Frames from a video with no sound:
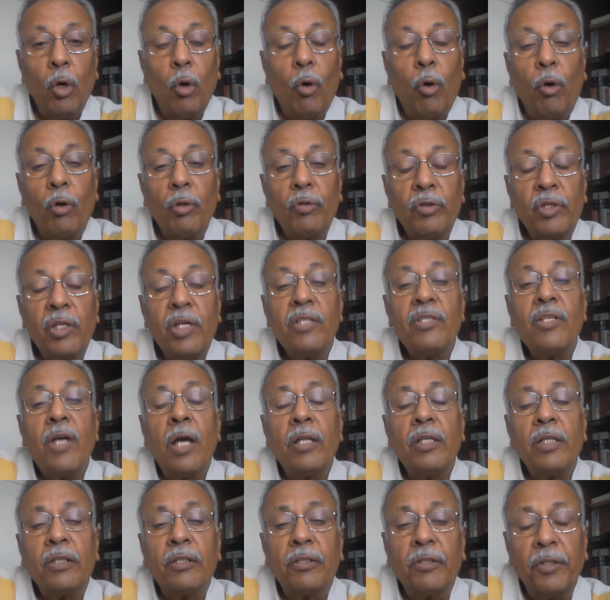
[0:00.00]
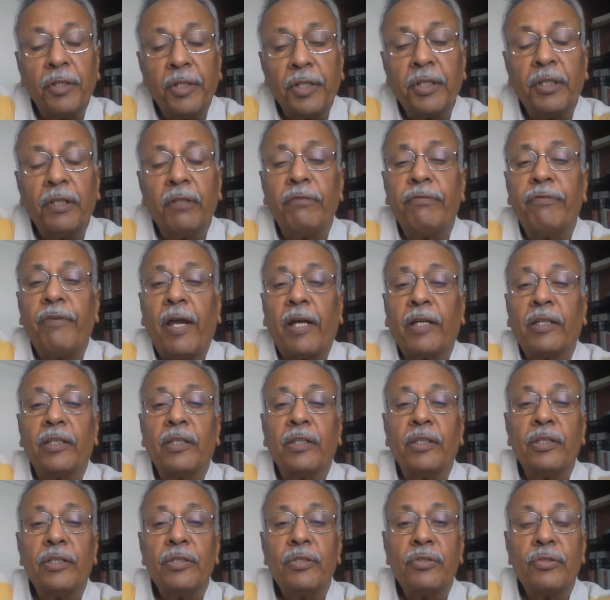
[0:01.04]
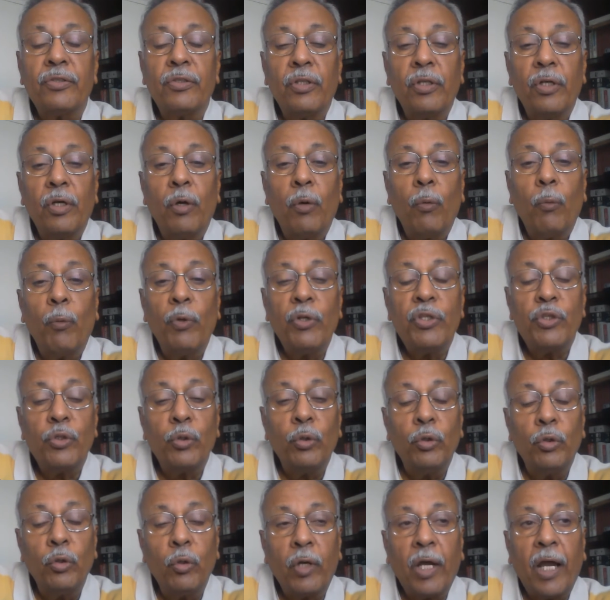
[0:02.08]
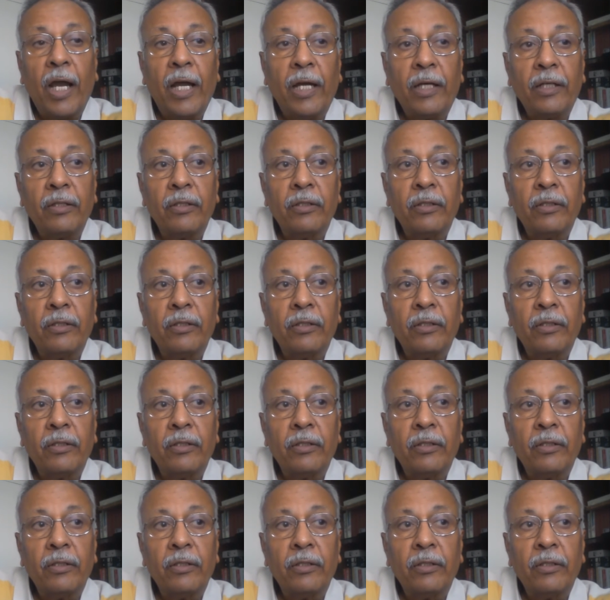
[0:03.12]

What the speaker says: These are the critical factors which you look at